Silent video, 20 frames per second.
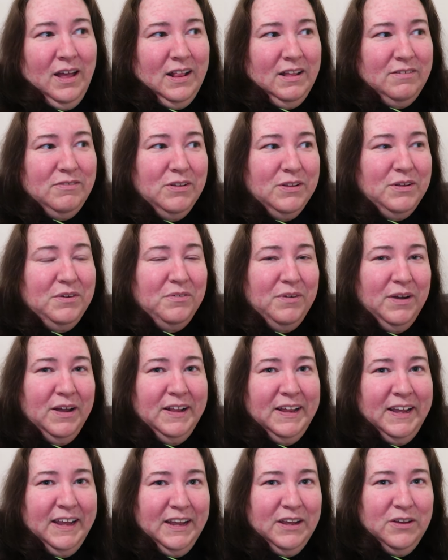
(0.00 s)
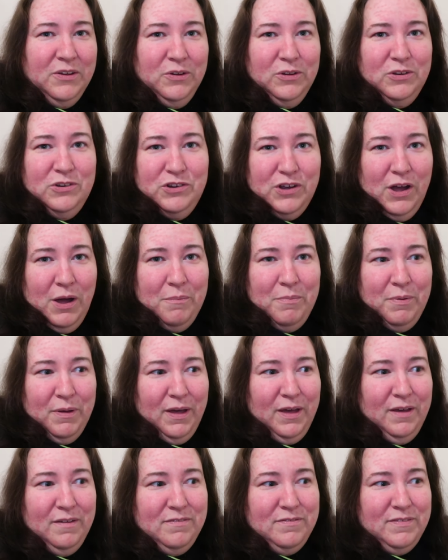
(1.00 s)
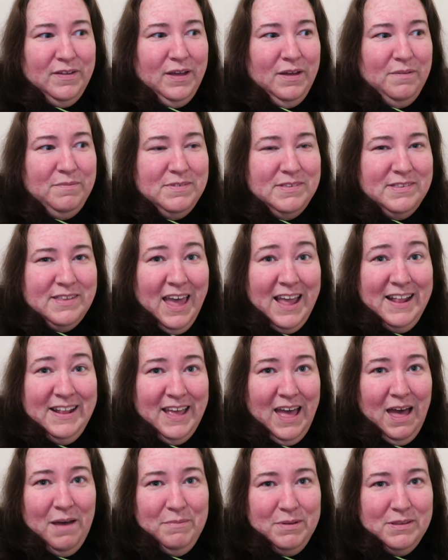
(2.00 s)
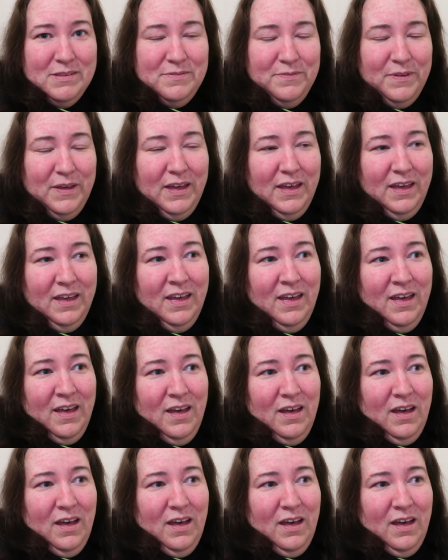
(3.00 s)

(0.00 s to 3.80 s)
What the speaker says: They've done a really good job of setting the atmosphere